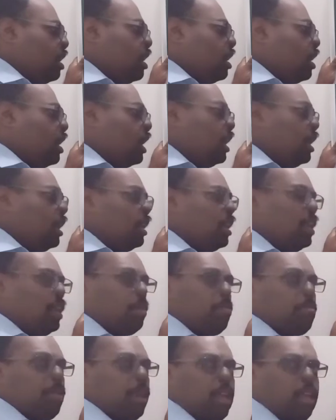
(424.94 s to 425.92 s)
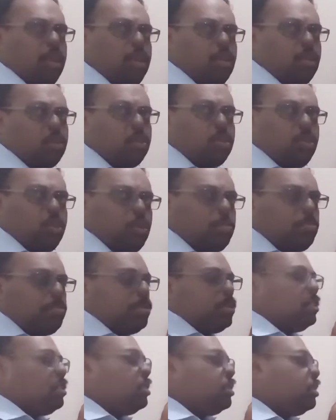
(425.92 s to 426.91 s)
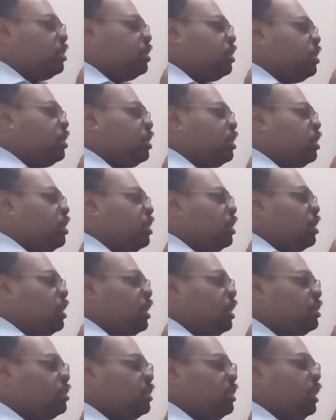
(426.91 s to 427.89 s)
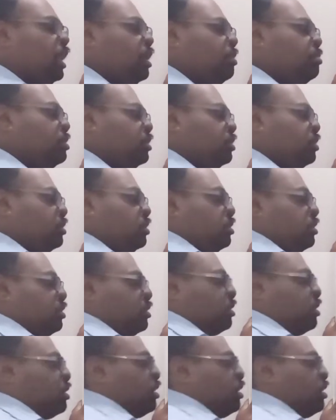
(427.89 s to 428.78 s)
under a microscope, his name is